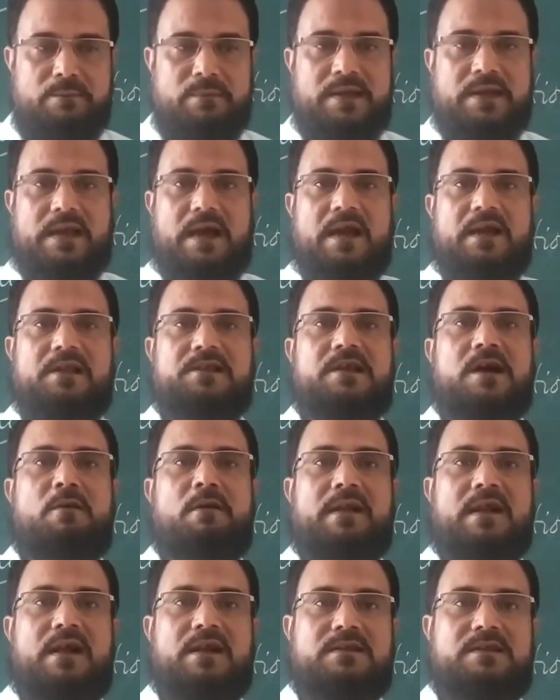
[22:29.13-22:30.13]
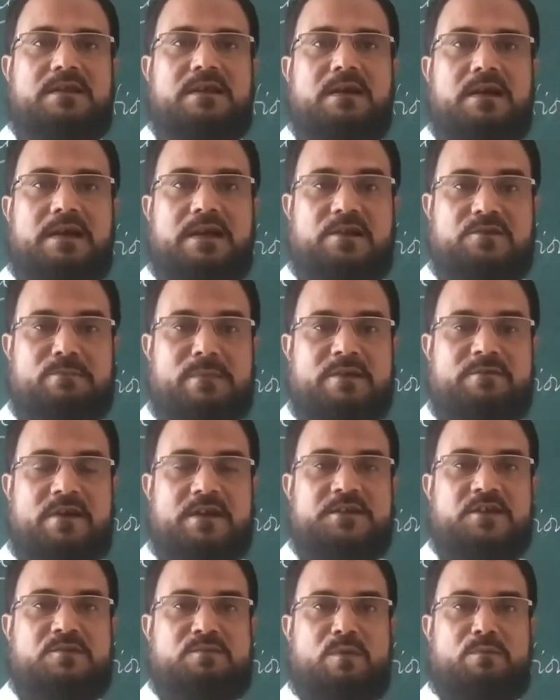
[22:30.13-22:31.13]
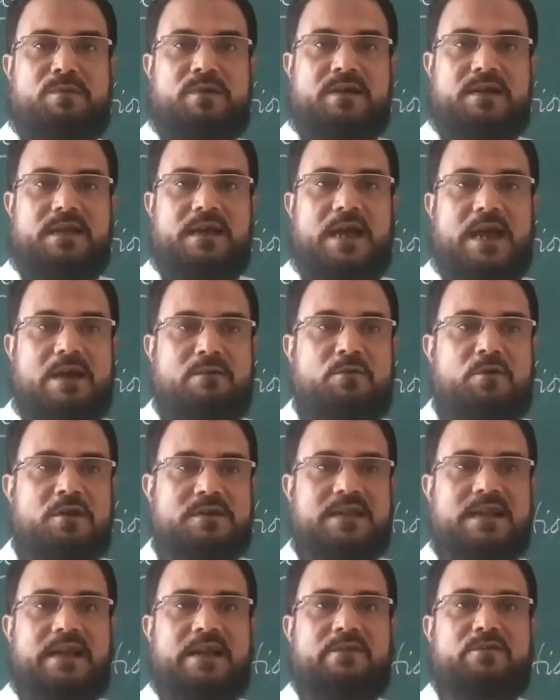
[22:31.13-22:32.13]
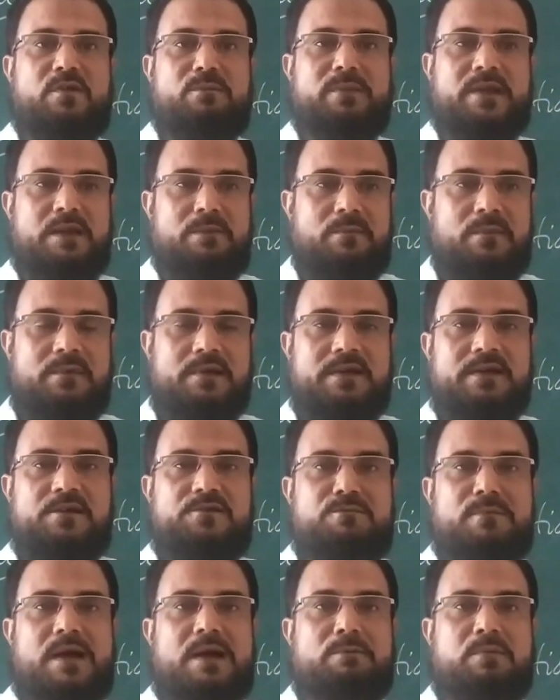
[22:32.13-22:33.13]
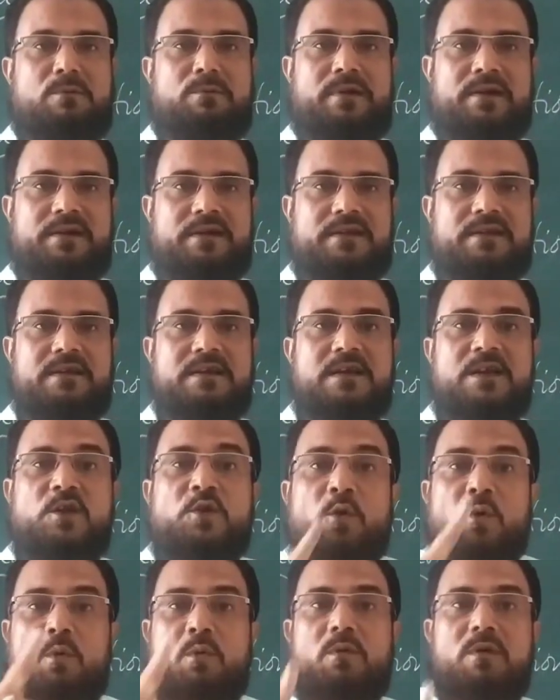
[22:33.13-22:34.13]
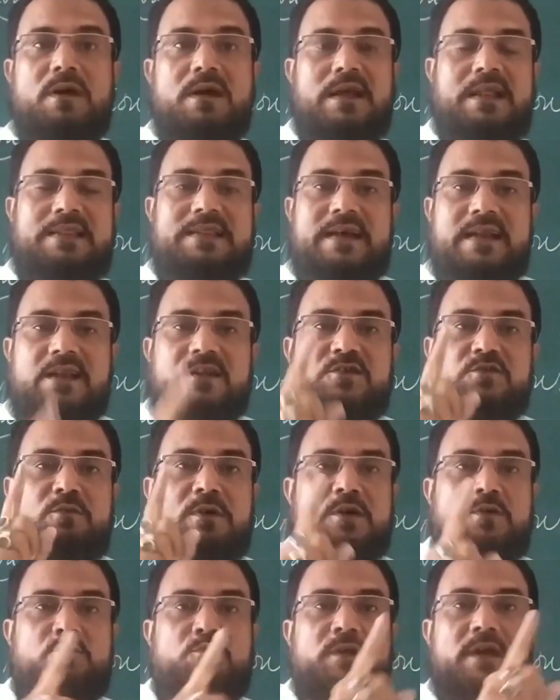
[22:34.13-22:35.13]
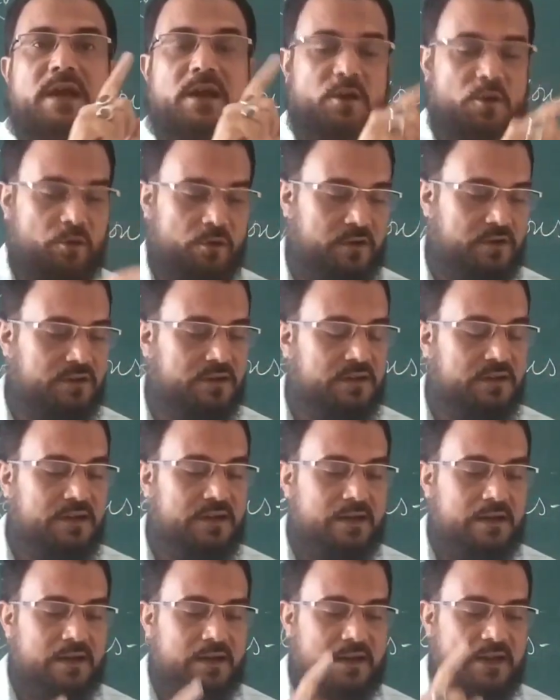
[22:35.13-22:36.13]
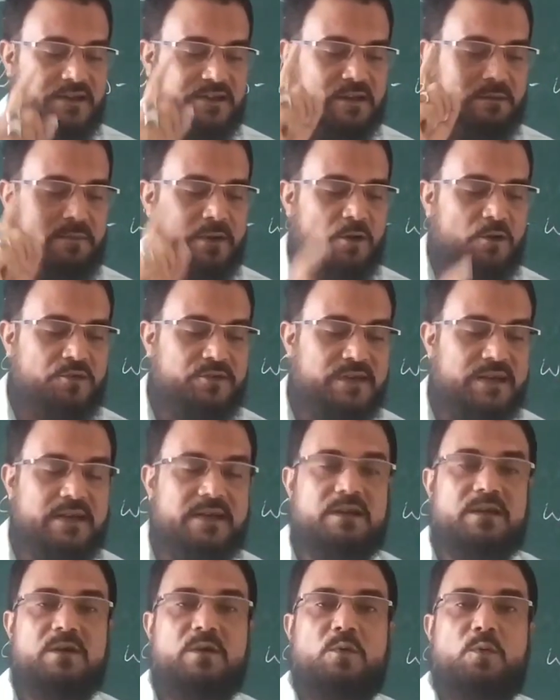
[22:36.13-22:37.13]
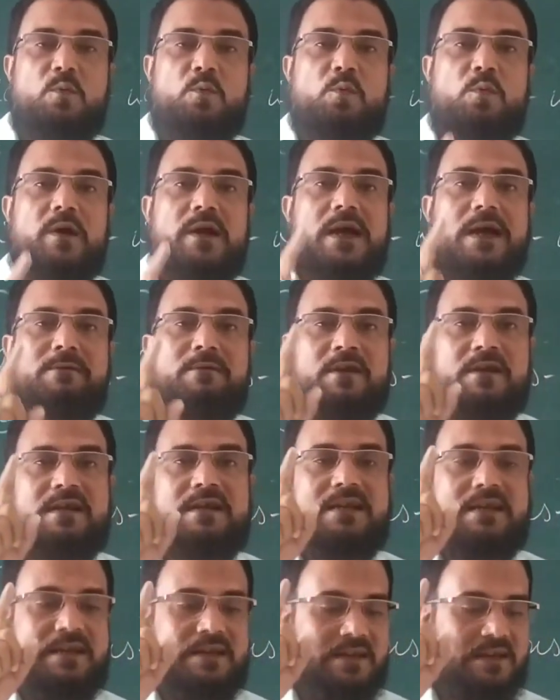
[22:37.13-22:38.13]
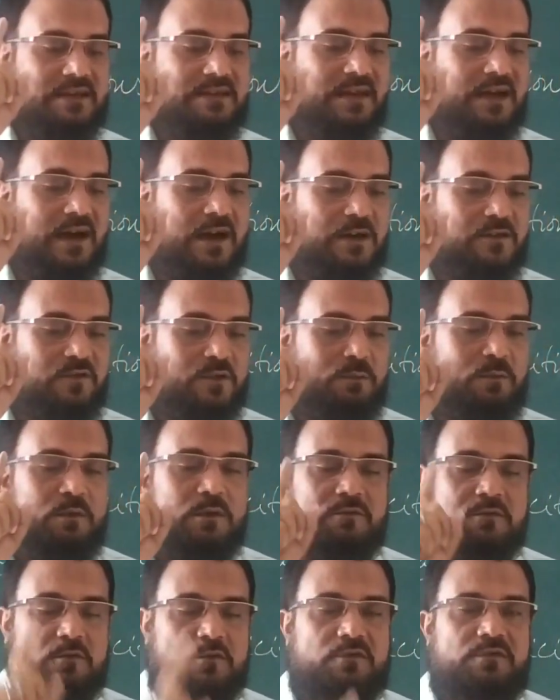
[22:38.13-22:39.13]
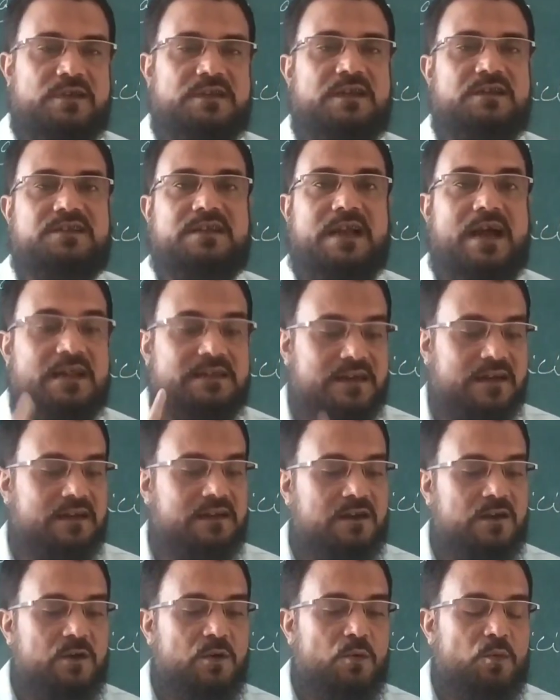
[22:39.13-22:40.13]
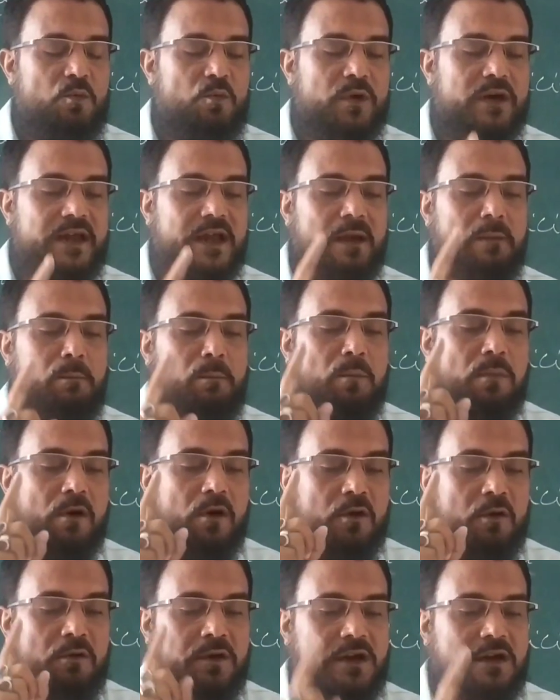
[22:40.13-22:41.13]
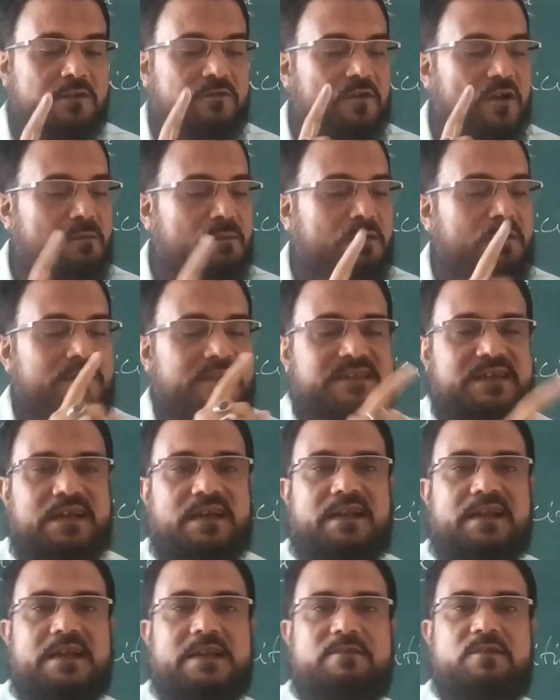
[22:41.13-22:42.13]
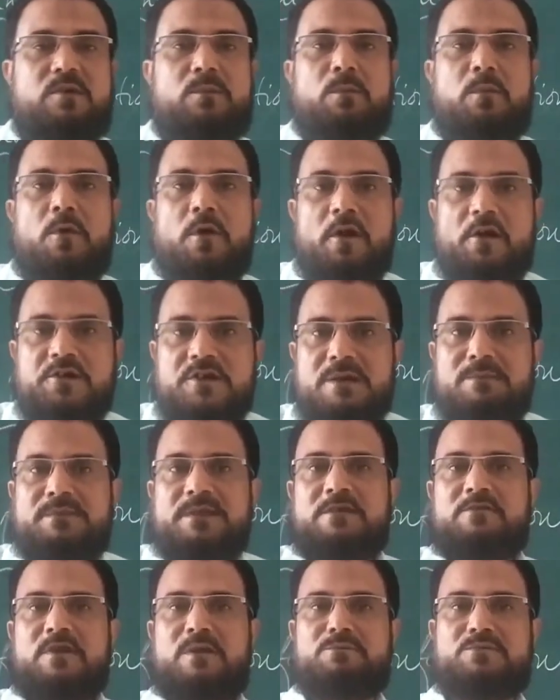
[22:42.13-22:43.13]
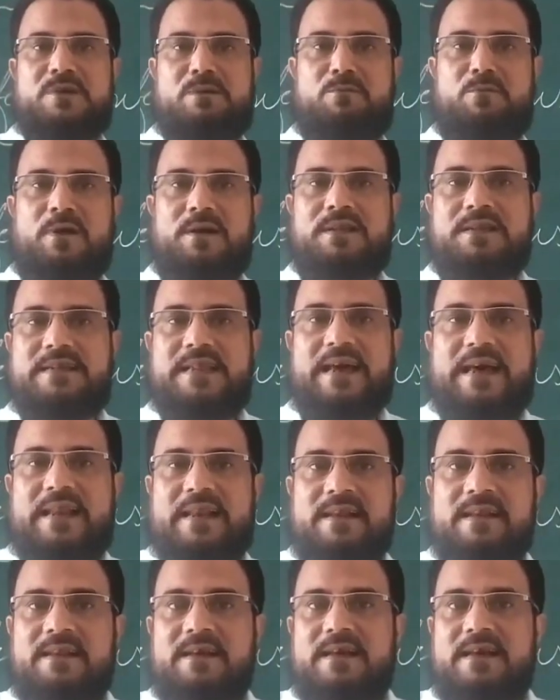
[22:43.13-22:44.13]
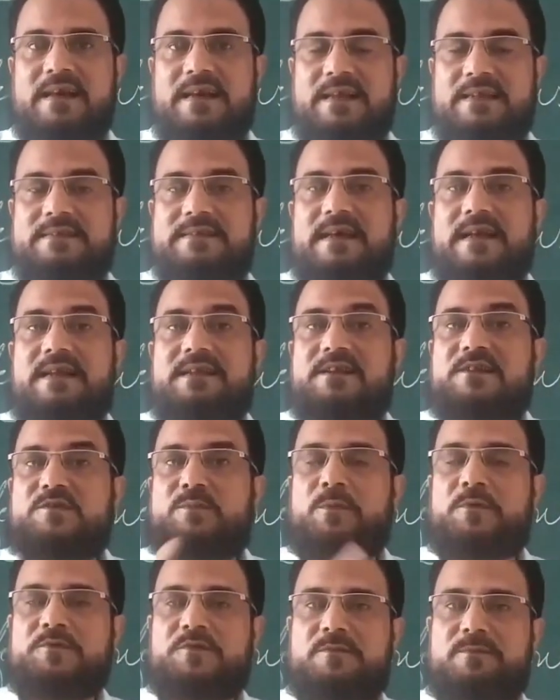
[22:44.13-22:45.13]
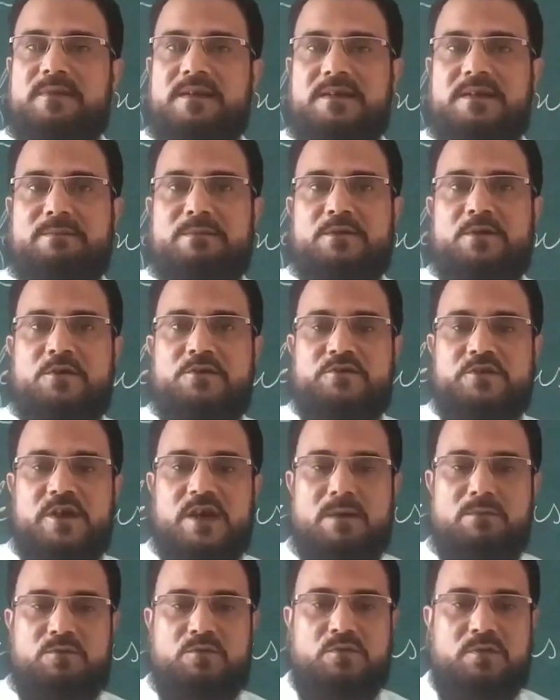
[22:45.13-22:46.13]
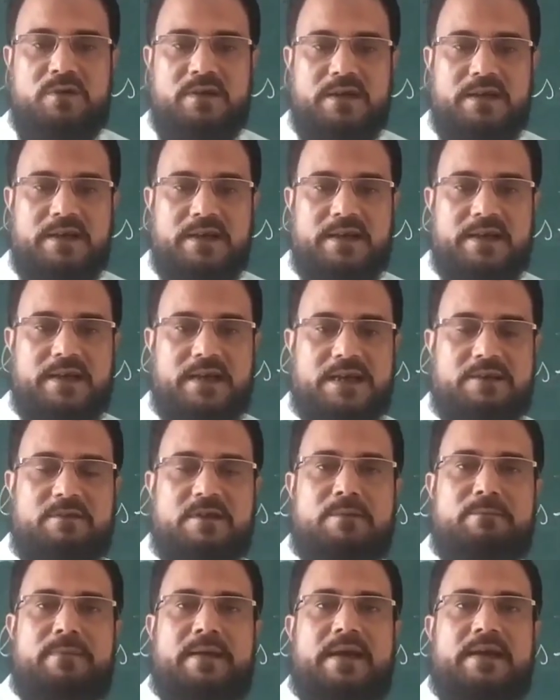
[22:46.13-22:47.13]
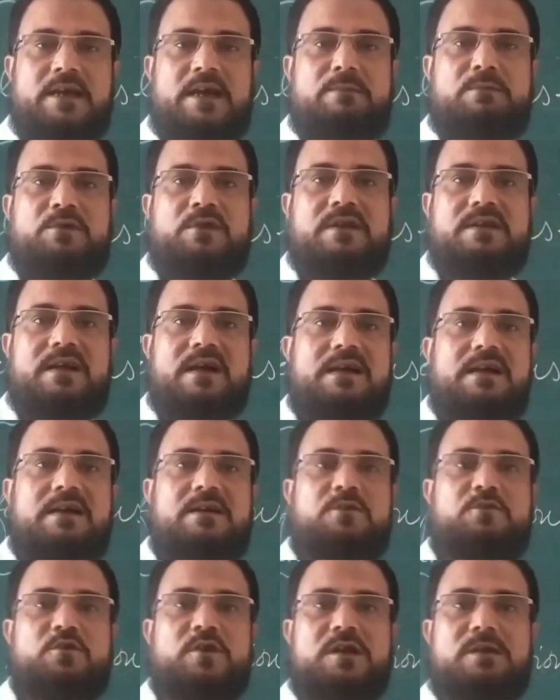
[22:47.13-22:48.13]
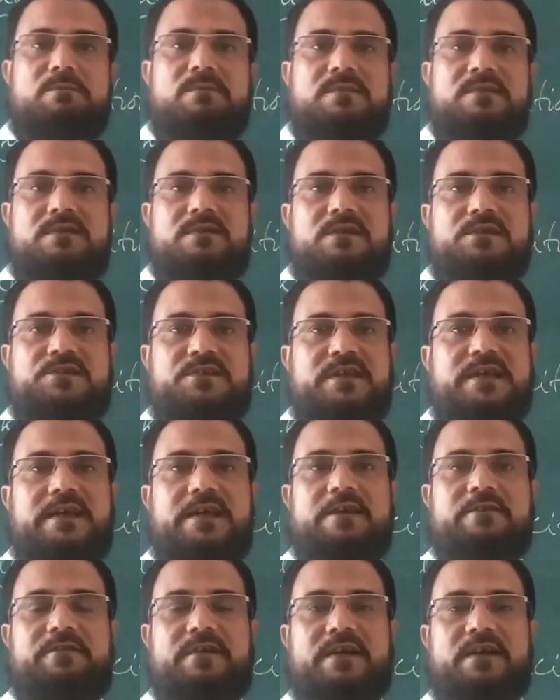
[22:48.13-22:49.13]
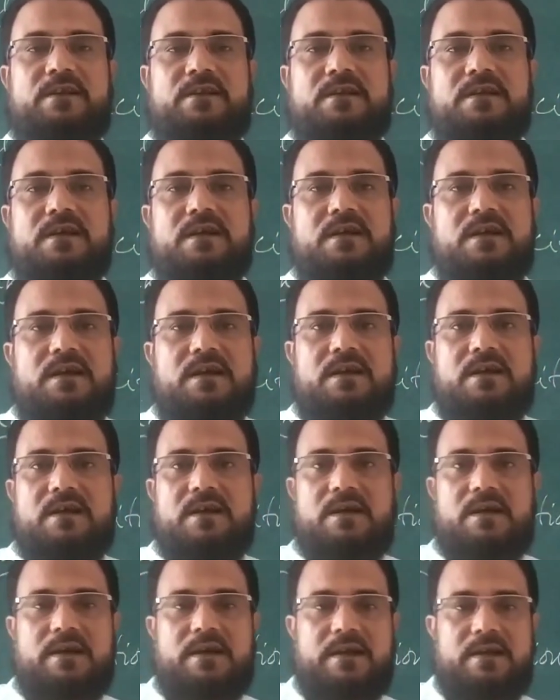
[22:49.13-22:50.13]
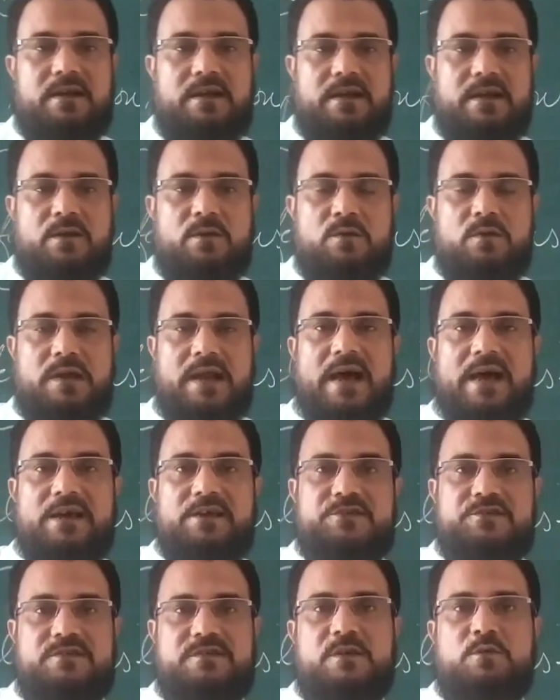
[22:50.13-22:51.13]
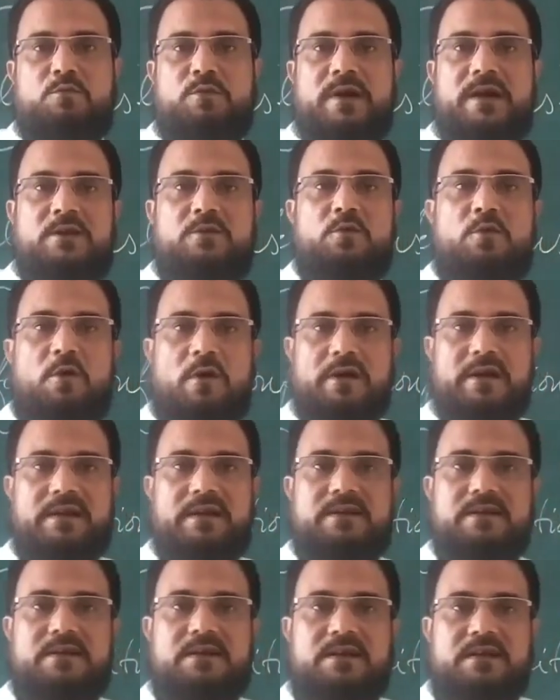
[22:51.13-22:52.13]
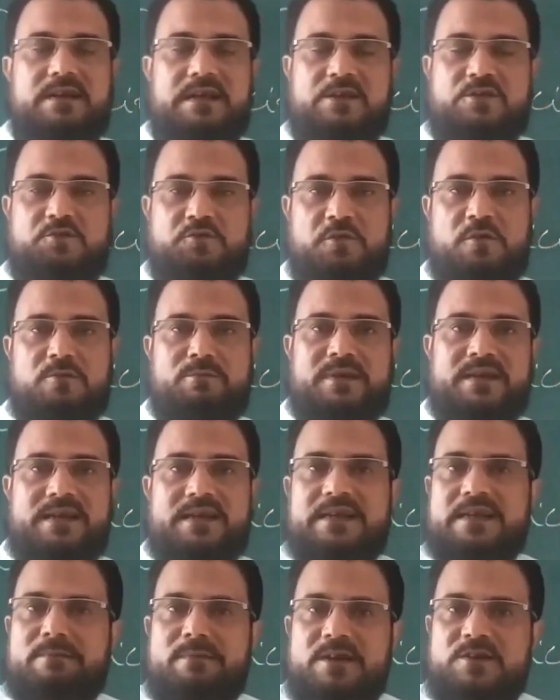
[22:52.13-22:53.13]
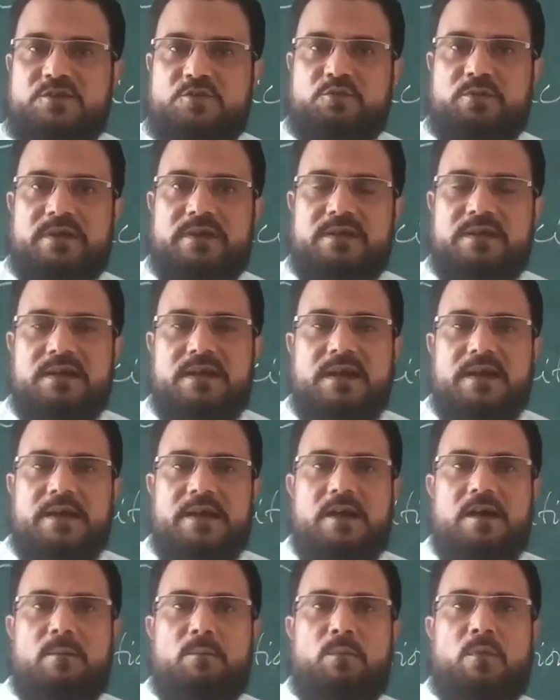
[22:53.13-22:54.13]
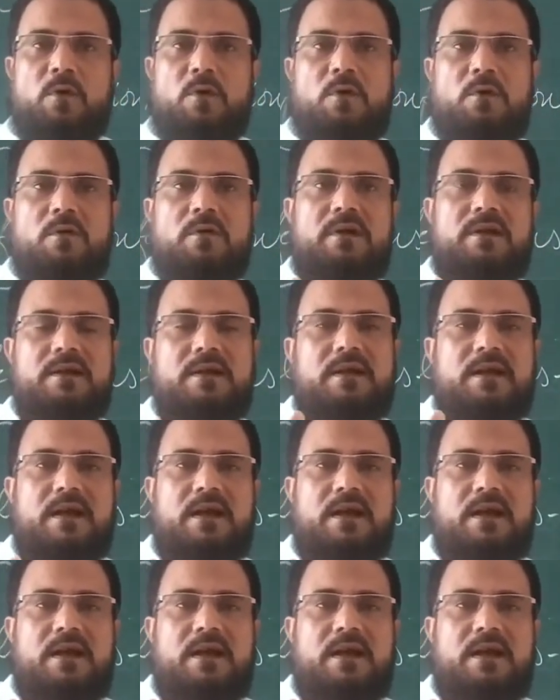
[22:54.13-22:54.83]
yeah, it is our art. It is my father's property. I have got the land from him. It is my property. No, that is what we are not. Lester Brown said, we have not inherited the art from our forefathers. Rather, we have borrowed it from our children. If you borrow something from someone, then that is a responsibility, because you have to give it back. You have to return it to him safe and nice. The way you got it, there should not be any damage to it. You have borrowed,